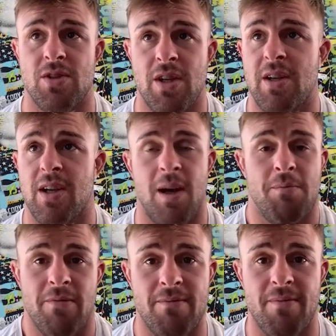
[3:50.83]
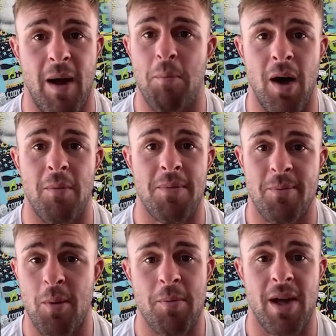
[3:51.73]
shit, I'm
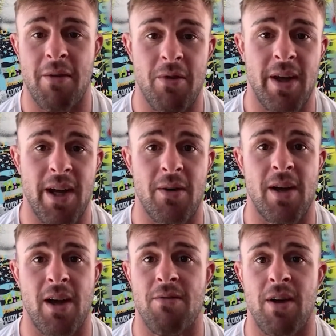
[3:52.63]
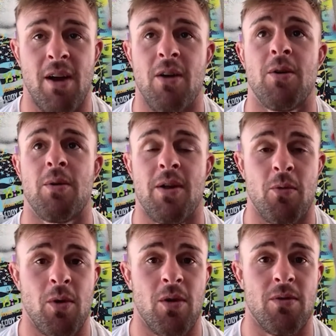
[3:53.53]
pumped. Put me on a flight. I don't care. I'll fly all the way around
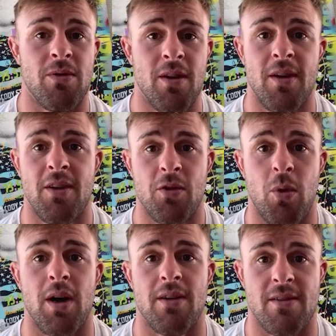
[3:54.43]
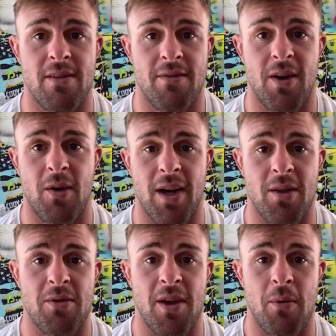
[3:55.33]
the world twice if I don't got to
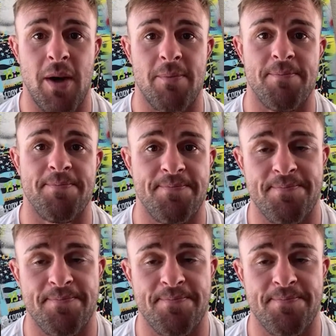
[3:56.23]
lose that weight.